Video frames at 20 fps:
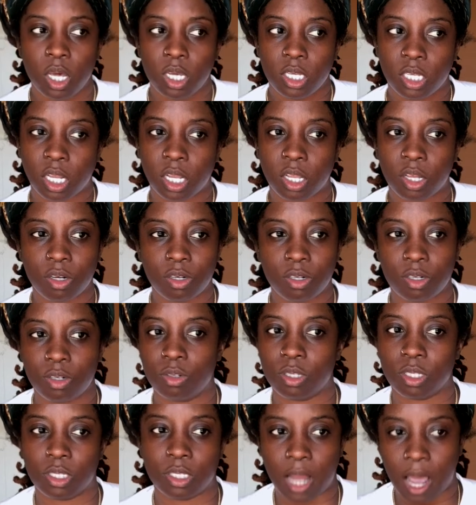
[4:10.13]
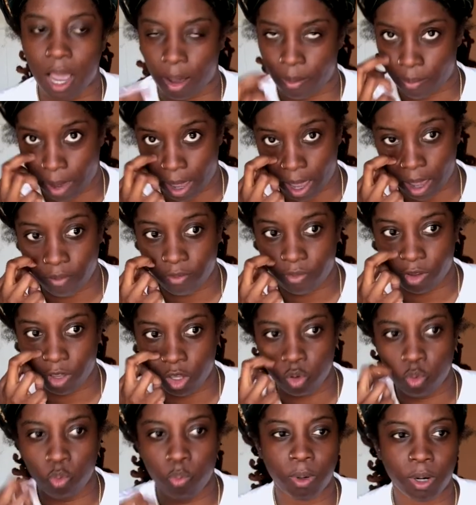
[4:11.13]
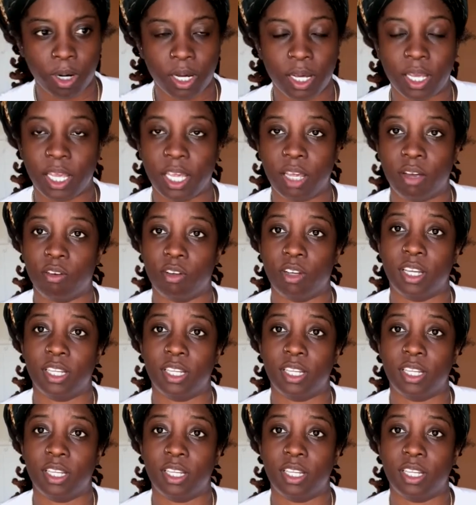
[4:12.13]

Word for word: Celery juice is not bad for you, but it,